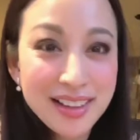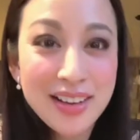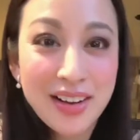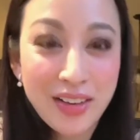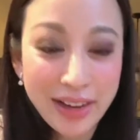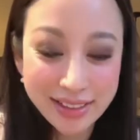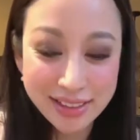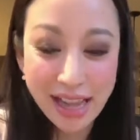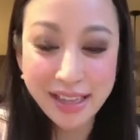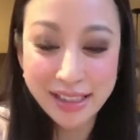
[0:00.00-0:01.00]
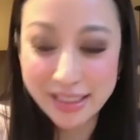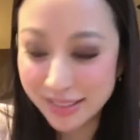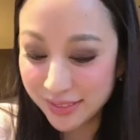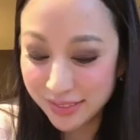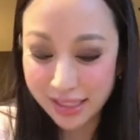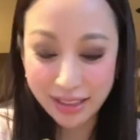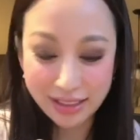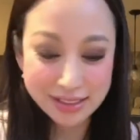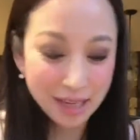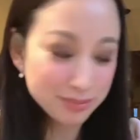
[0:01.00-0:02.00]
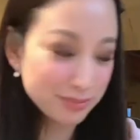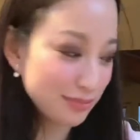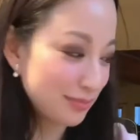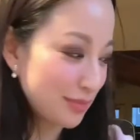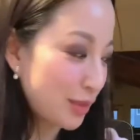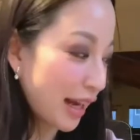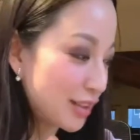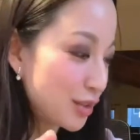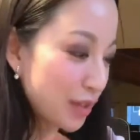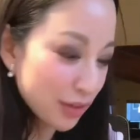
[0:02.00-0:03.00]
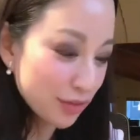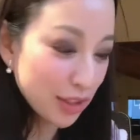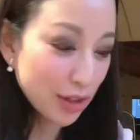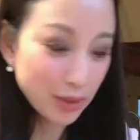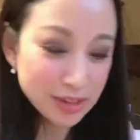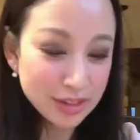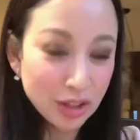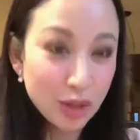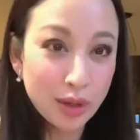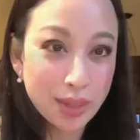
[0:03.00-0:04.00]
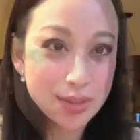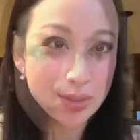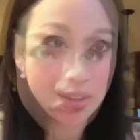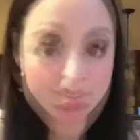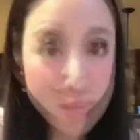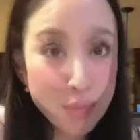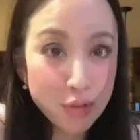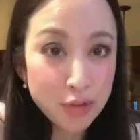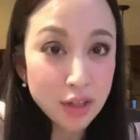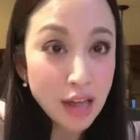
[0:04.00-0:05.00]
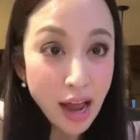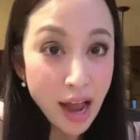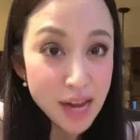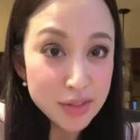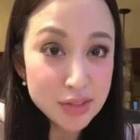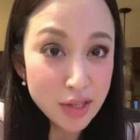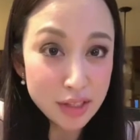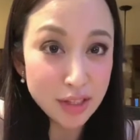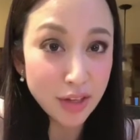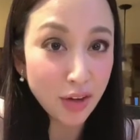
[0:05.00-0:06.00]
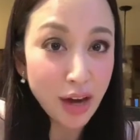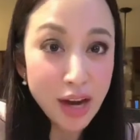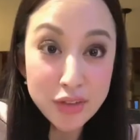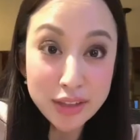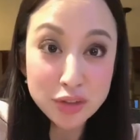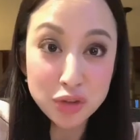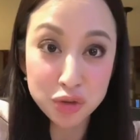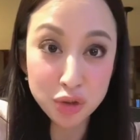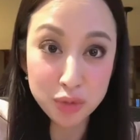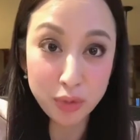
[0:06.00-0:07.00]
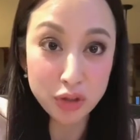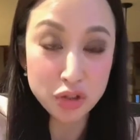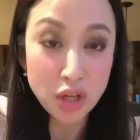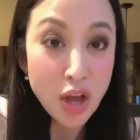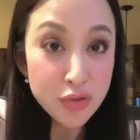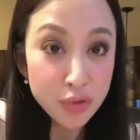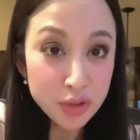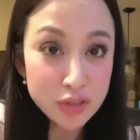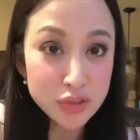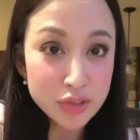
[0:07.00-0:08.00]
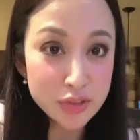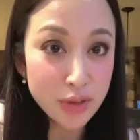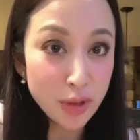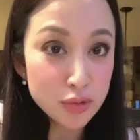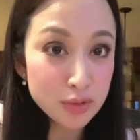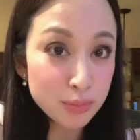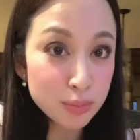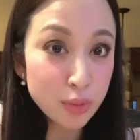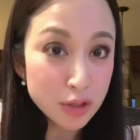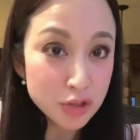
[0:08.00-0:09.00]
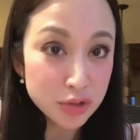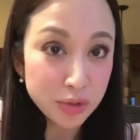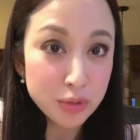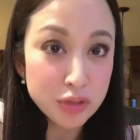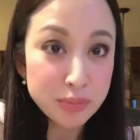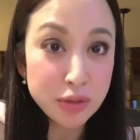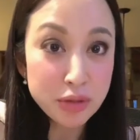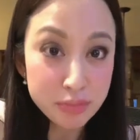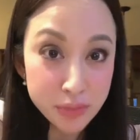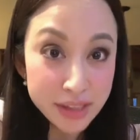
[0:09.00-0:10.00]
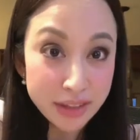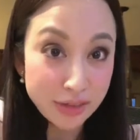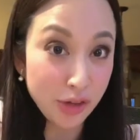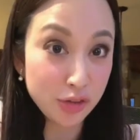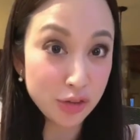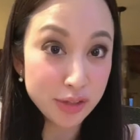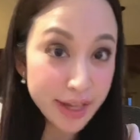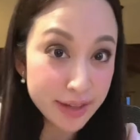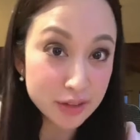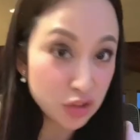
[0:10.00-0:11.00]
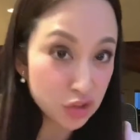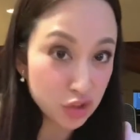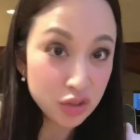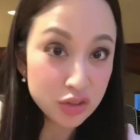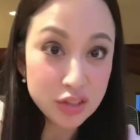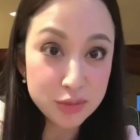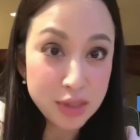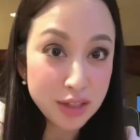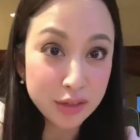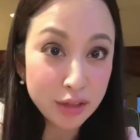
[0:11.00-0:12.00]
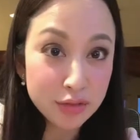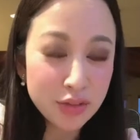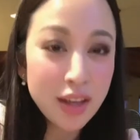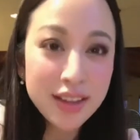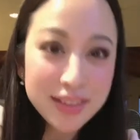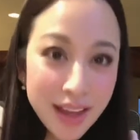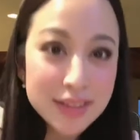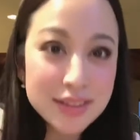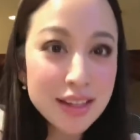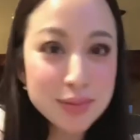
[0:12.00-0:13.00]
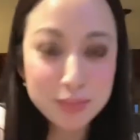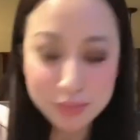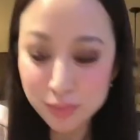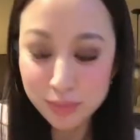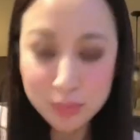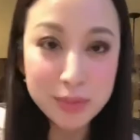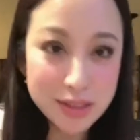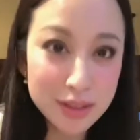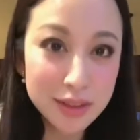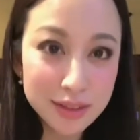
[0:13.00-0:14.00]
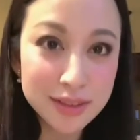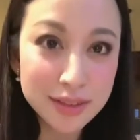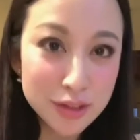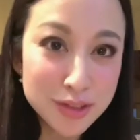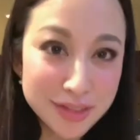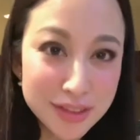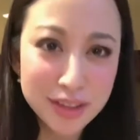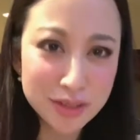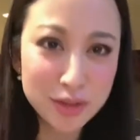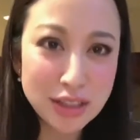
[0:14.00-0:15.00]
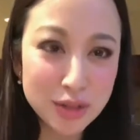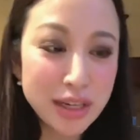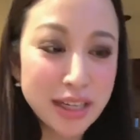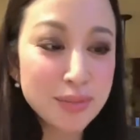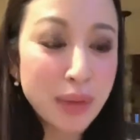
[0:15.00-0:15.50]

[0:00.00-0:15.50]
All right, I gotta stop. we gotta do another video. Otherwise, it's gonna go on way too long. You might be wondering, I have a Sonicare. I have an electric toothbrush. 36,000 brush strokes per minute, doctor. Yes, so shouldn't this be enough? Yes, it's good. Good. That's great.